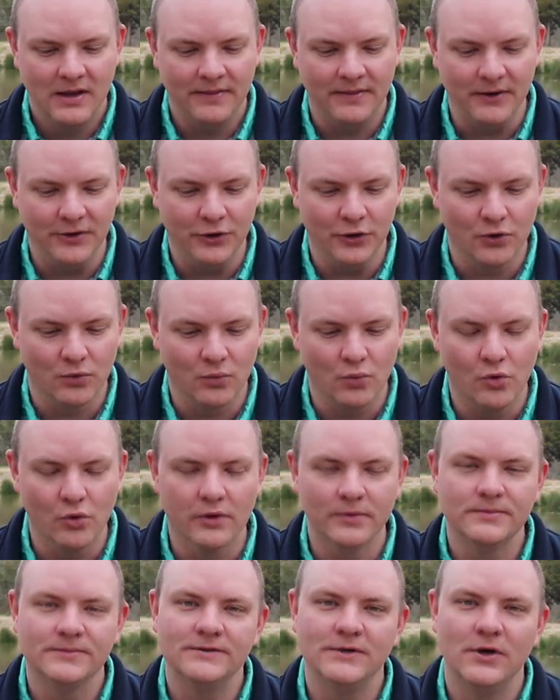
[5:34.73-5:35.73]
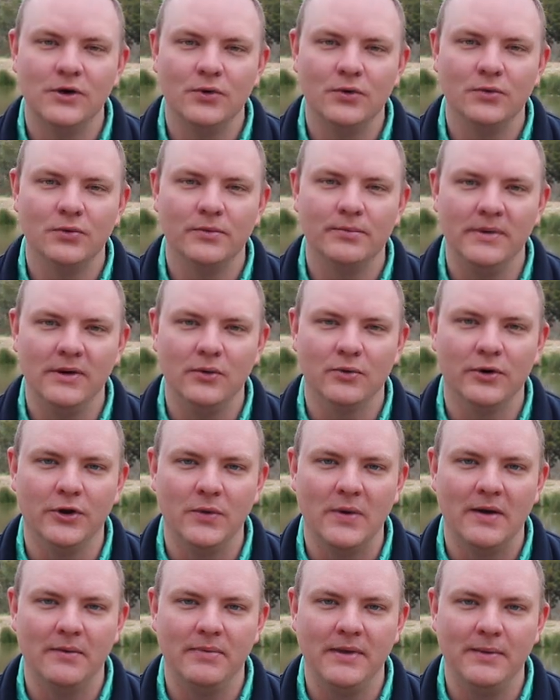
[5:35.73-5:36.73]
Then your warm zone would be where
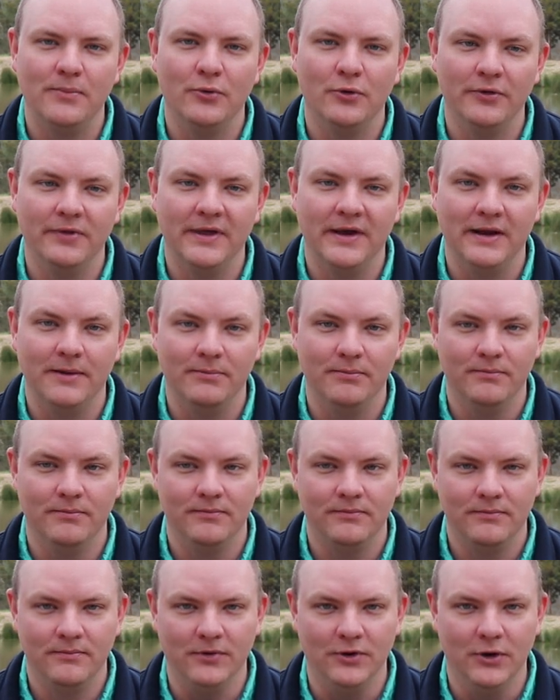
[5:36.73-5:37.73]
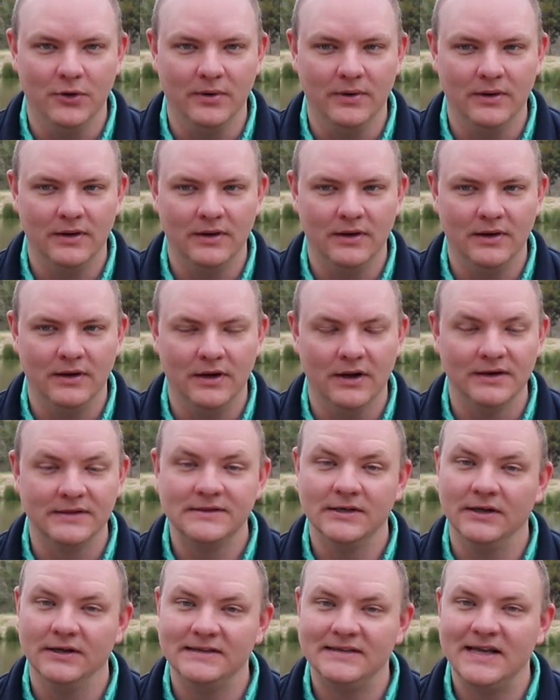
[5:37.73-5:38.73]
you have people that have, you know, not
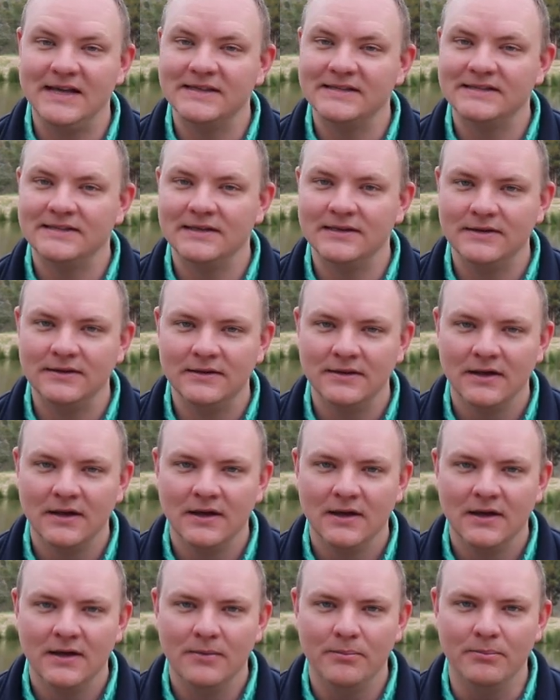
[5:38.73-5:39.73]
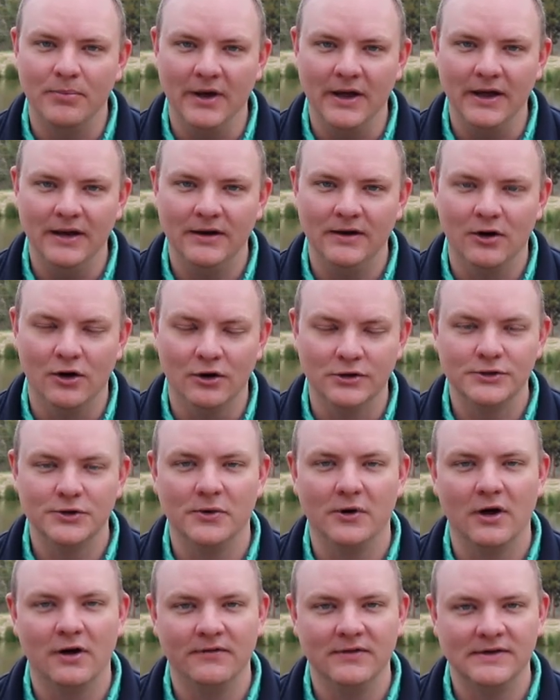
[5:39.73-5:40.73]
necessarily tested, but are
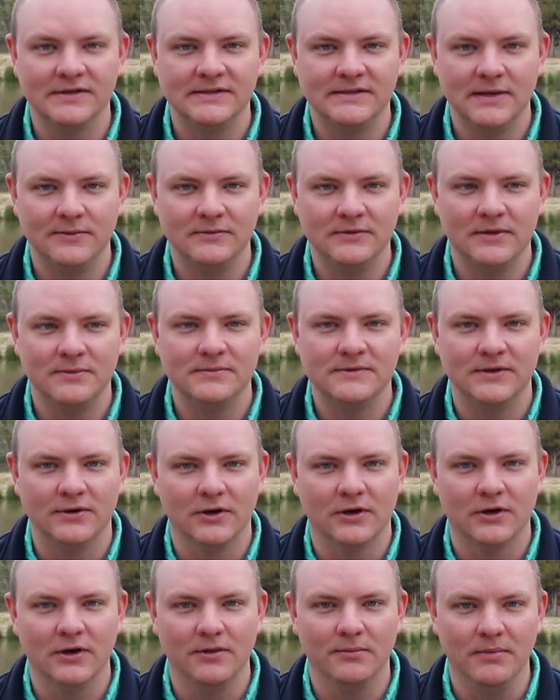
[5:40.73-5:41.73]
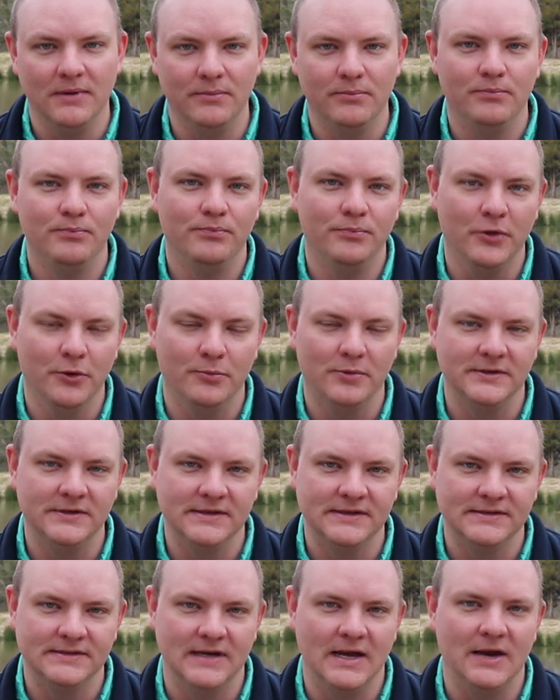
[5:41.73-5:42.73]
showing obvious symptoms and they're going to be, you know, put to
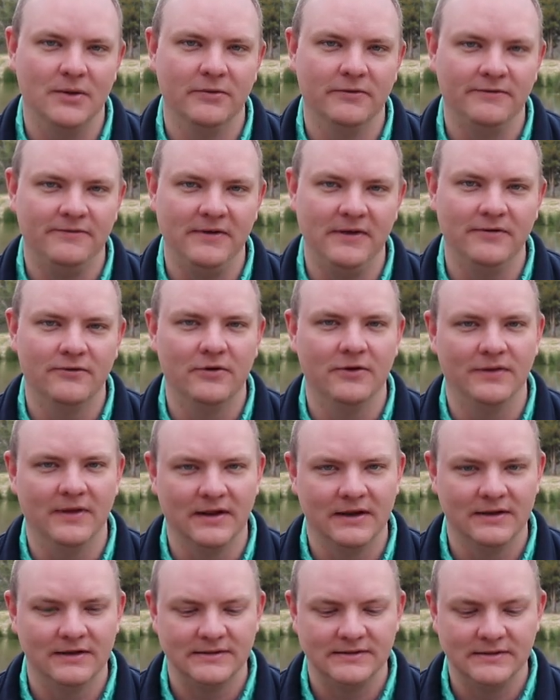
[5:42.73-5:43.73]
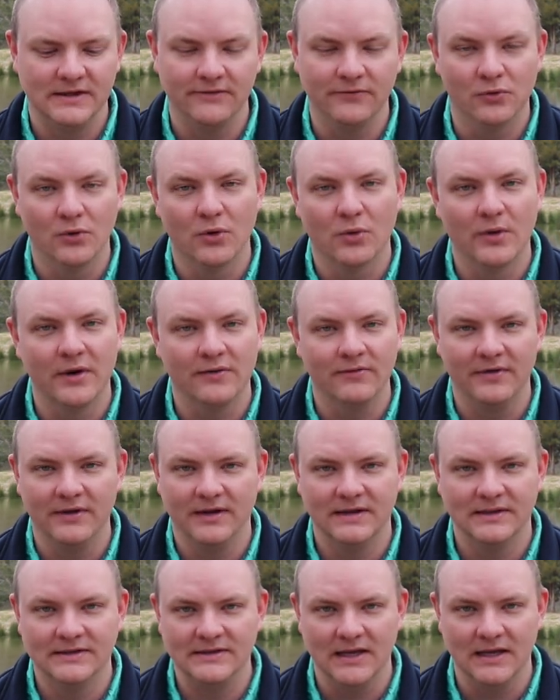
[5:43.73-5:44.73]
the side with fever and that kind of stuff, or whatever the
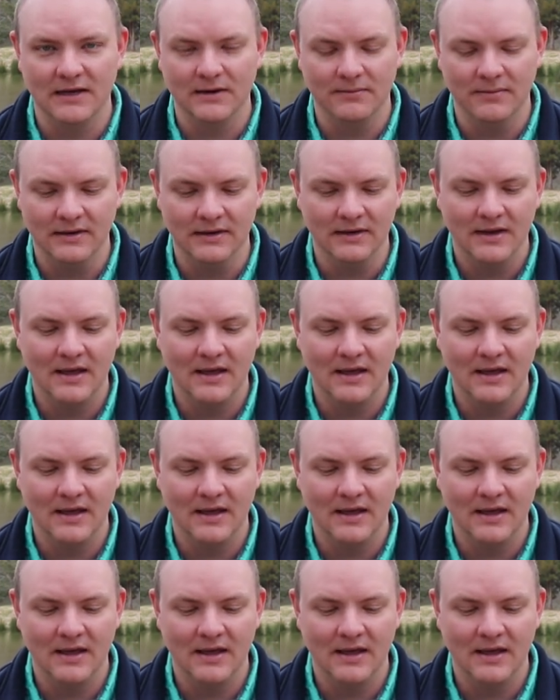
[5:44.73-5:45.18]
contaminant,